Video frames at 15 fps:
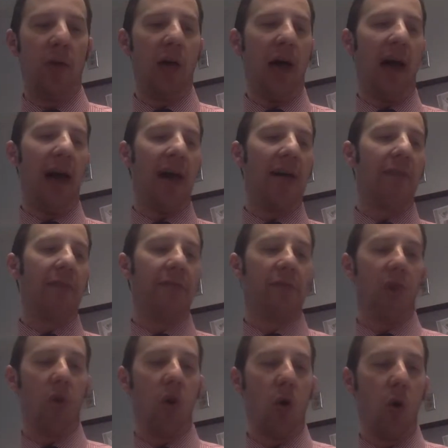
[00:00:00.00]
have
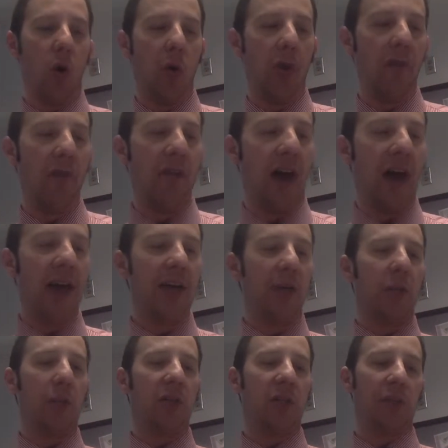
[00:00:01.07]
or hold
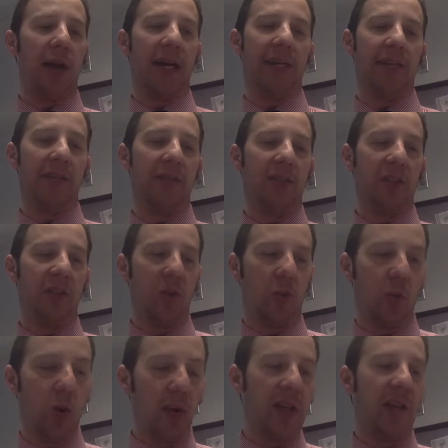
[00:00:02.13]
valuable perspectives, that they're
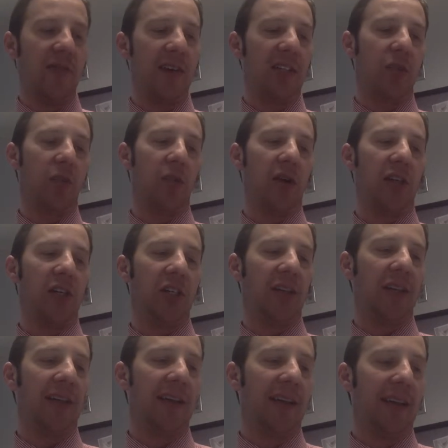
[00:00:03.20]
worthy of
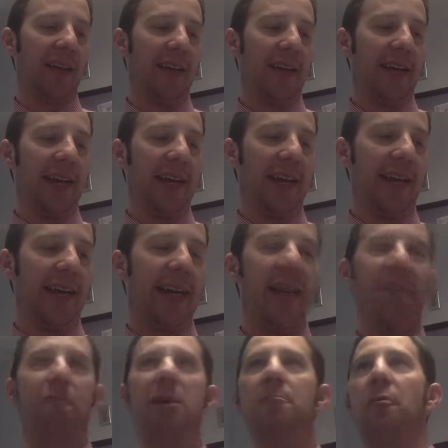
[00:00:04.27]
exploration. And
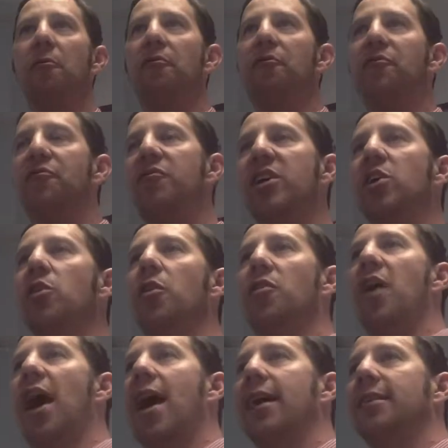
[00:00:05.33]
if people feel
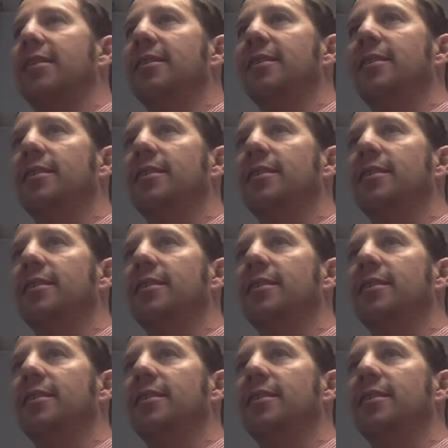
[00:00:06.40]
that